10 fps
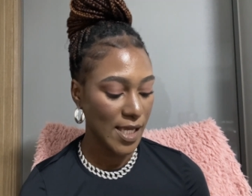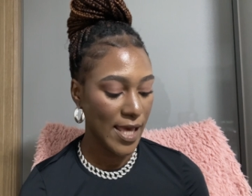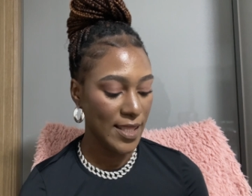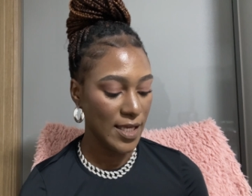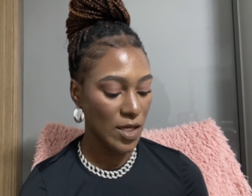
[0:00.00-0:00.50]

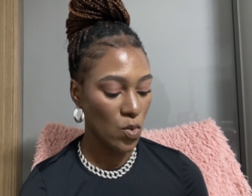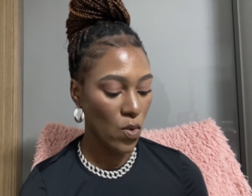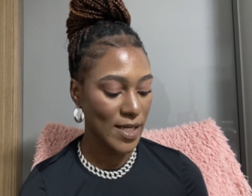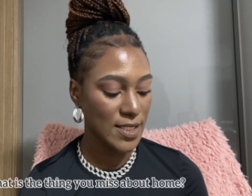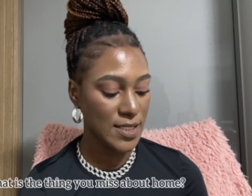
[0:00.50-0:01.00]
And then,
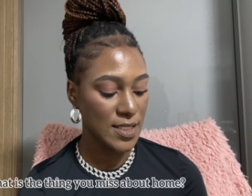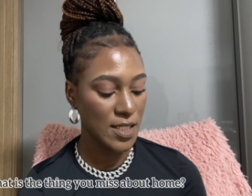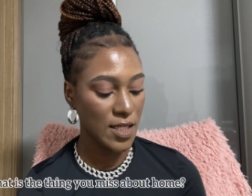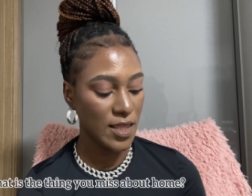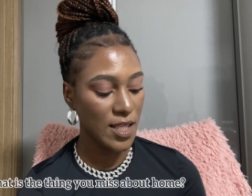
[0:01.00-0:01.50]
what is
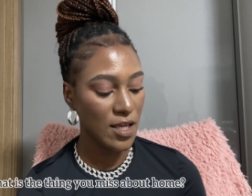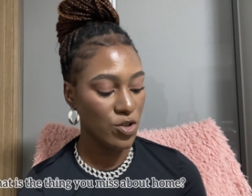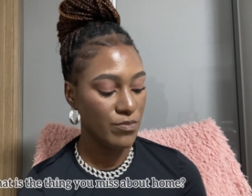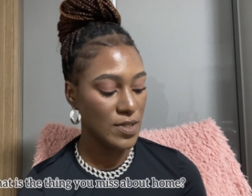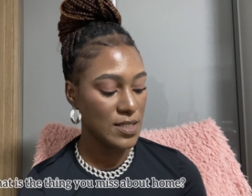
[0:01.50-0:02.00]
the thing you
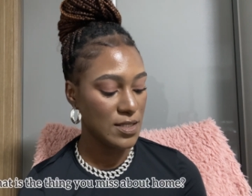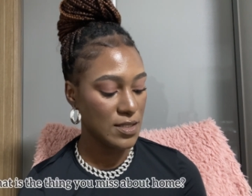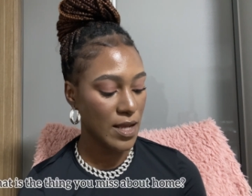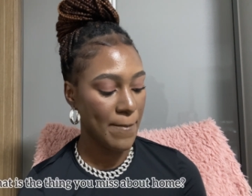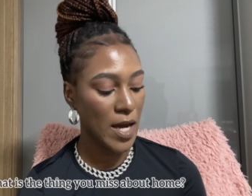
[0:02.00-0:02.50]
miss
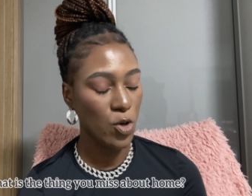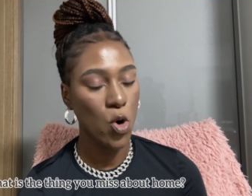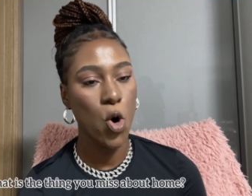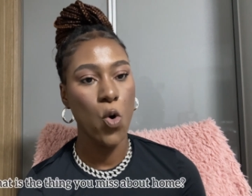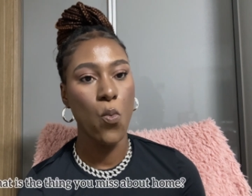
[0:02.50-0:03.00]
about
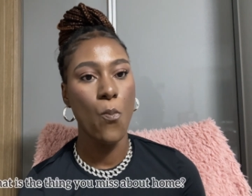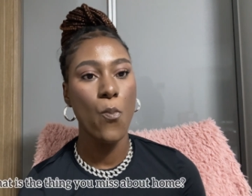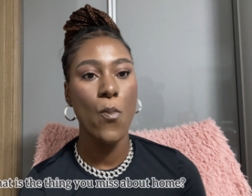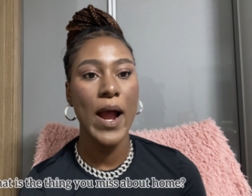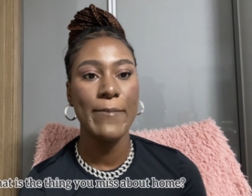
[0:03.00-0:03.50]

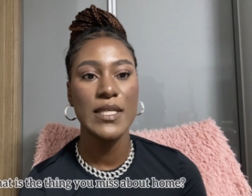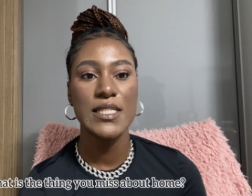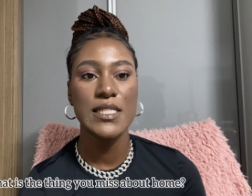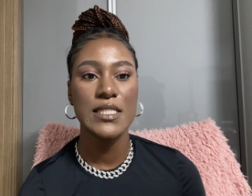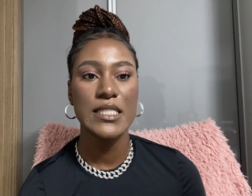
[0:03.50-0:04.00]
home? I
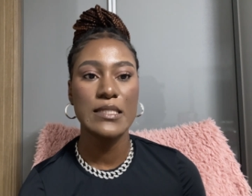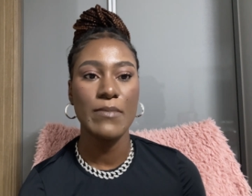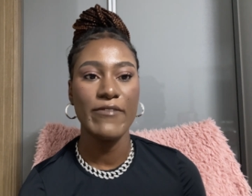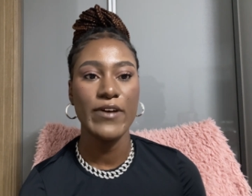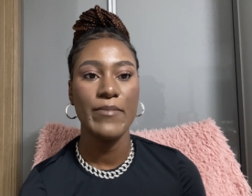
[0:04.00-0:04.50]
miss
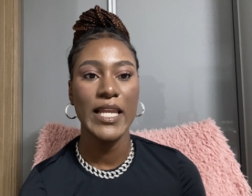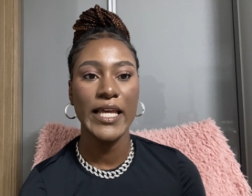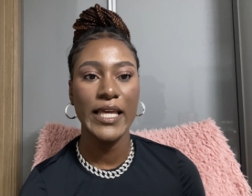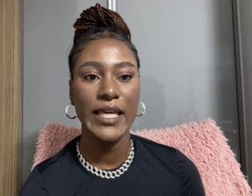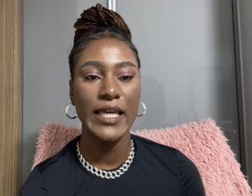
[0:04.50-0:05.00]
my family.